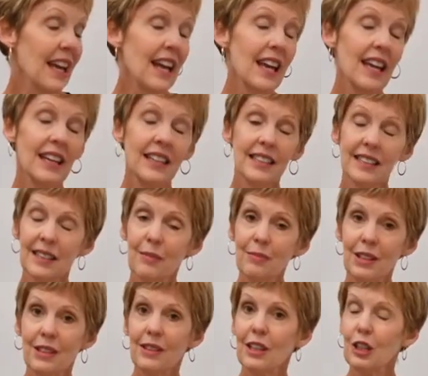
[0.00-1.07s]
It is
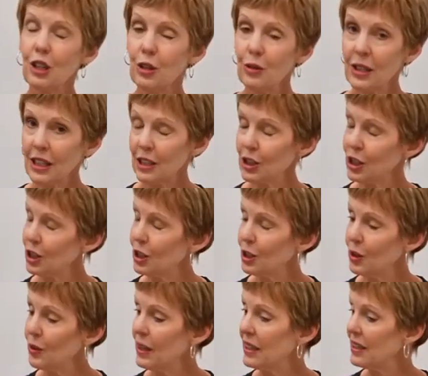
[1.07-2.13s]
something that you can
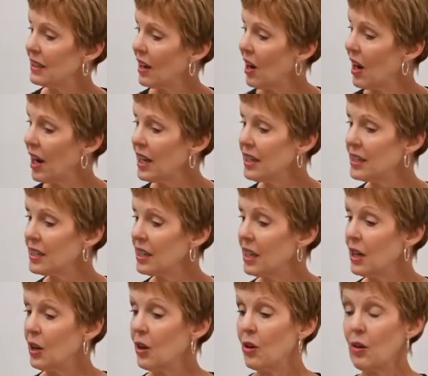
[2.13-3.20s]
do at night
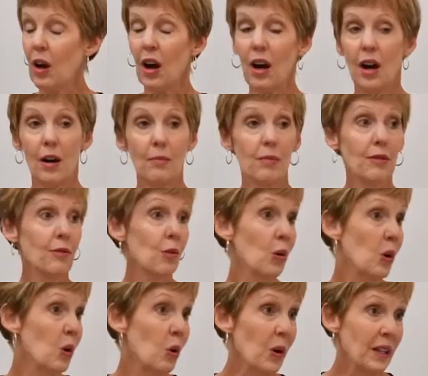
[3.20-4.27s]
before
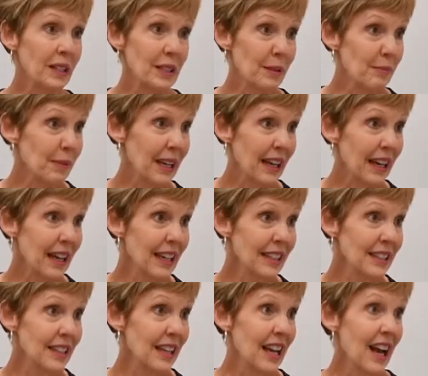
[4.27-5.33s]
going to
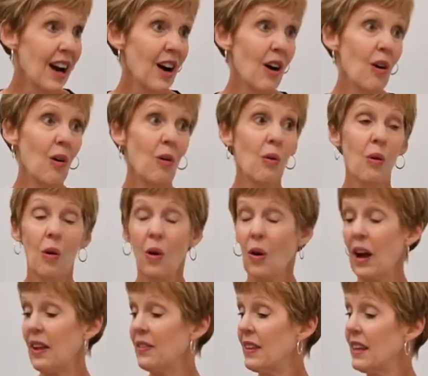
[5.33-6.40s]
bed, or
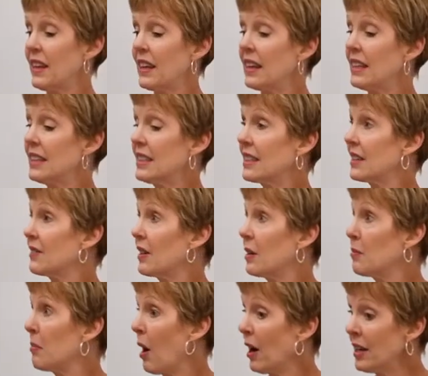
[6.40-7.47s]
at the end of a
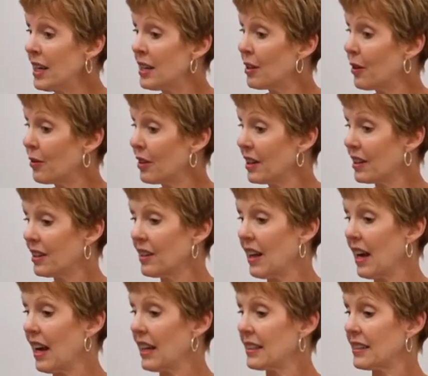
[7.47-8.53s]
body yoga
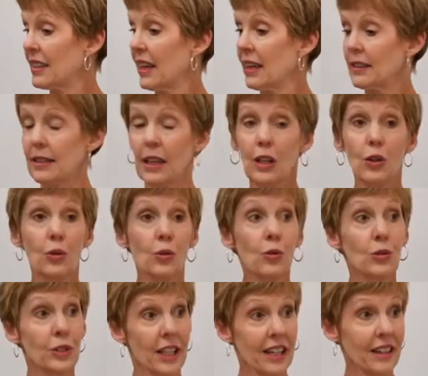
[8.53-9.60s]
class as a cool
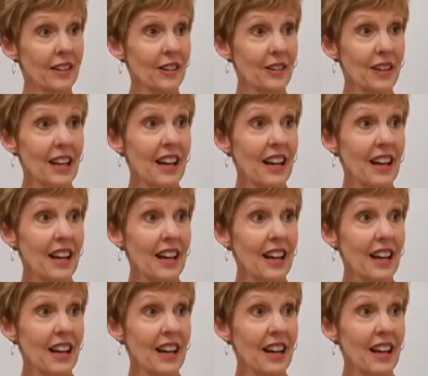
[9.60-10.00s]
down